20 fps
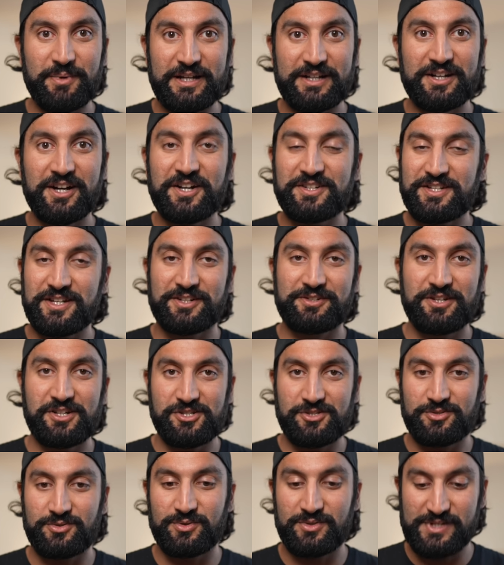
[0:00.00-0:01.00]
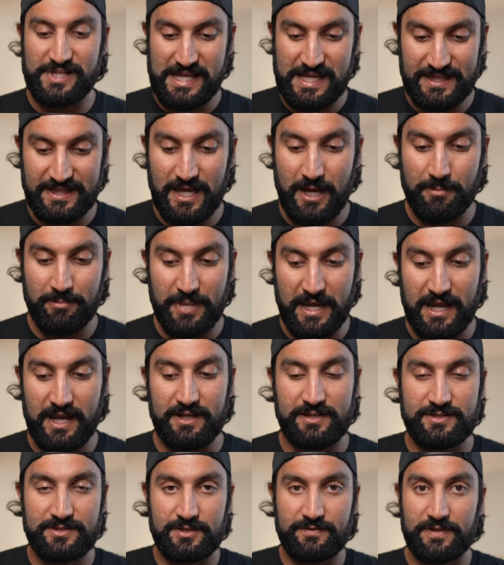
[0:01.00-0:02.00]
my content creation tools in that
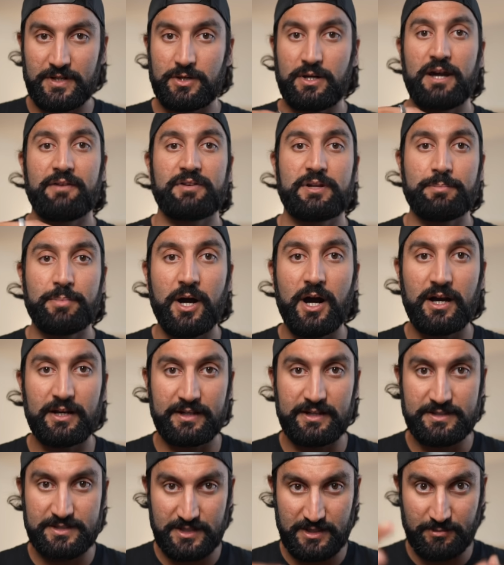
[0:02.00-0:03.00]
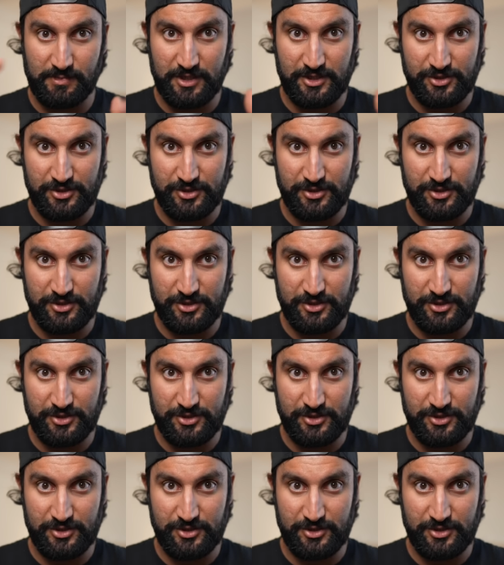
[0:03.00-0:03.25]
band. So if I don't have any pockets in my